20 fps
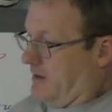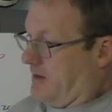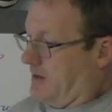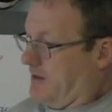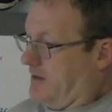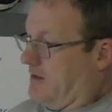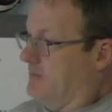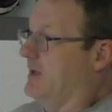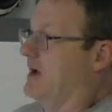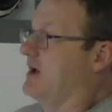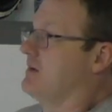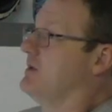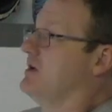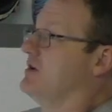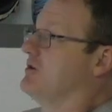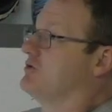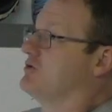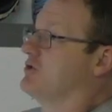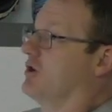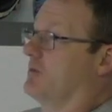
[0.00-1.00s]
There may be a
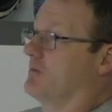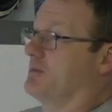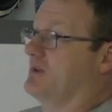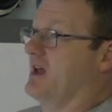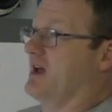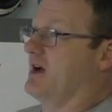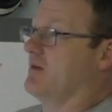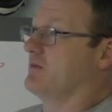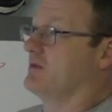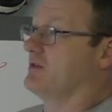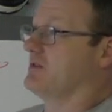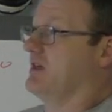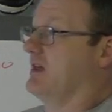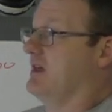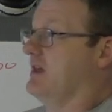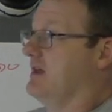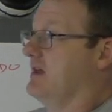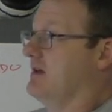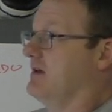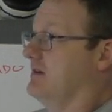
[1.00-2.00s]
chop downwards
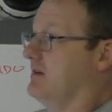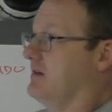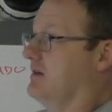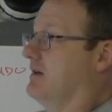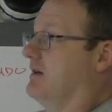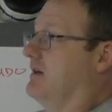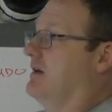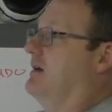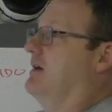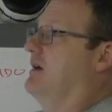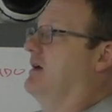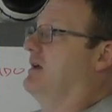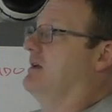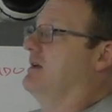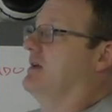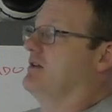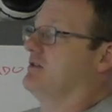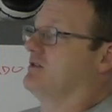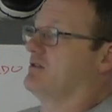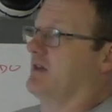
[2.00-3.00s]
here, and
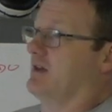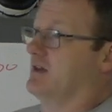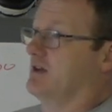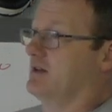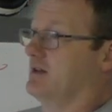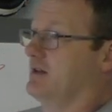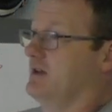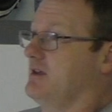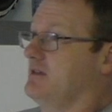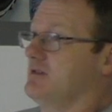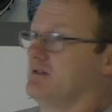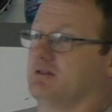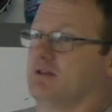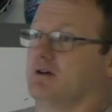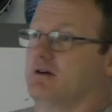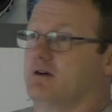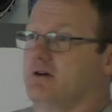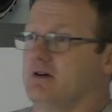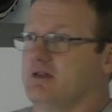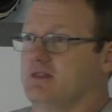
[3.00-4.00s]
as they clear the
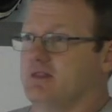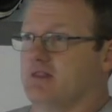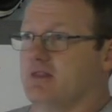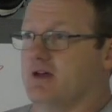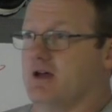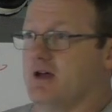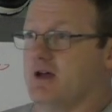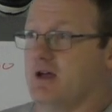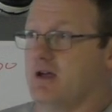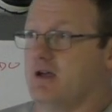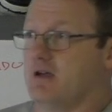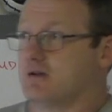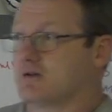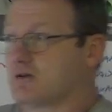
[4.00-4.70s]
line, they